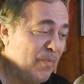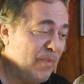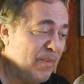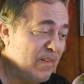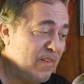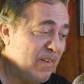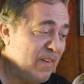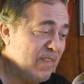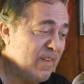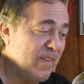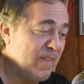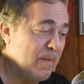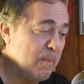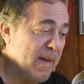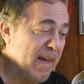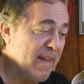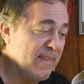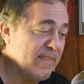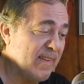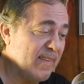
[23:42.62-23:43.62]
She said the
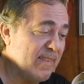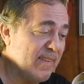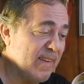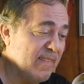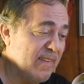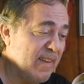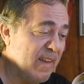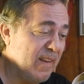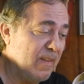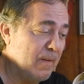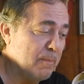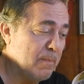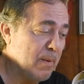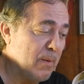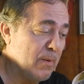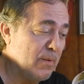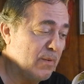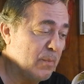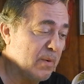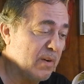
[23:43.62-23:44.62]
baskets containing the
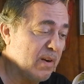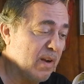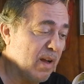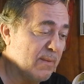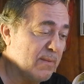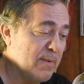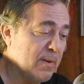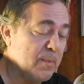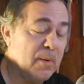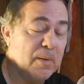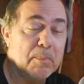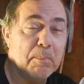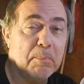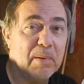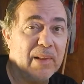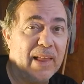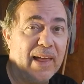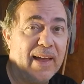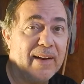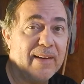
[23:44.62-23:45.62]
bones were covered with
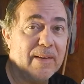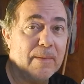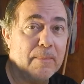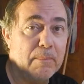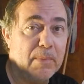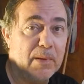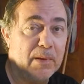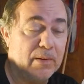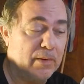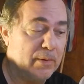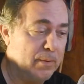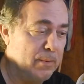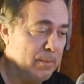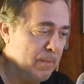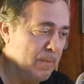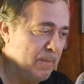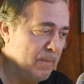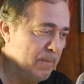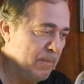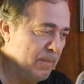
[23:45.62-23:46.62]
black mildew.
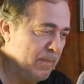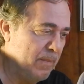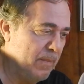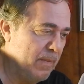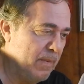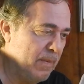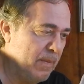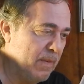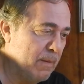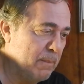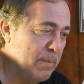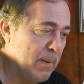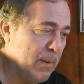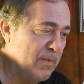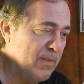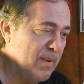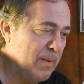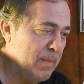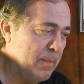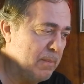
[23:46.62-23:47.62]
The
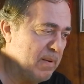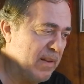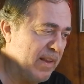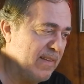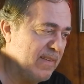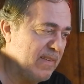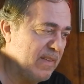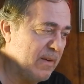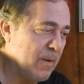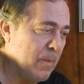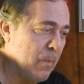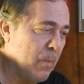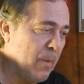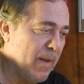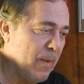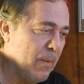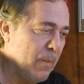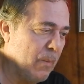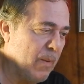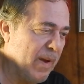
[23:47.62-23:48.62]
bones had been placed there
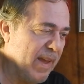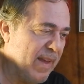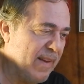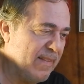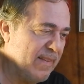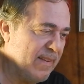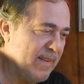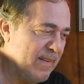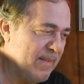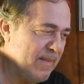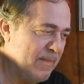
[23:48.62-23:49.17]
while wet.